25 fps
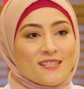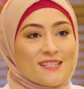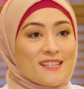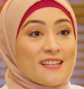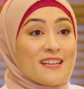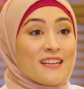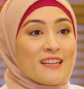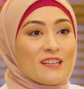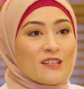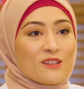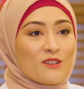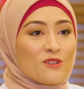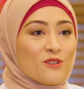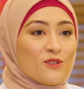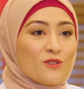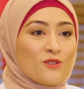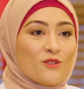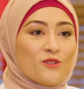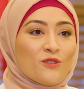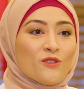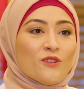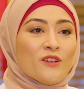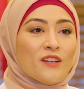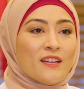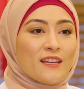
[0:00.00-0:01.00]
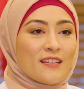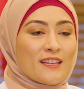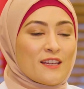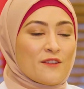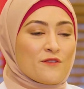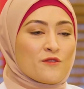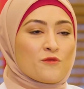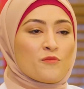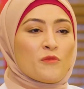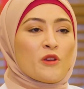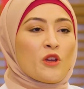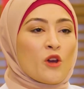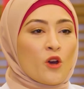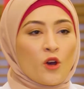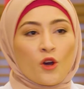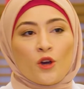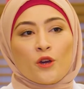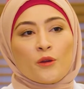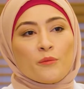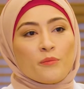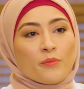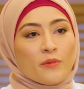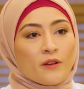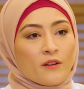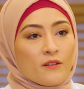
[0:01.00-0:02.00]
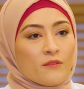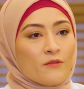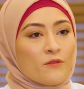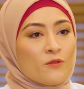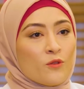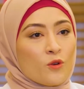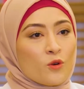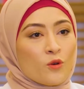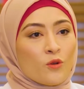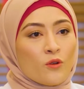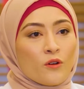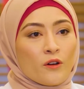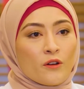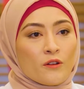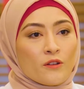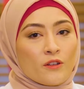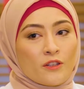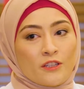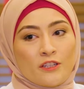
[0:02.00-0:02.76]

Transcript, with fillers: seeing you gives me hope for a,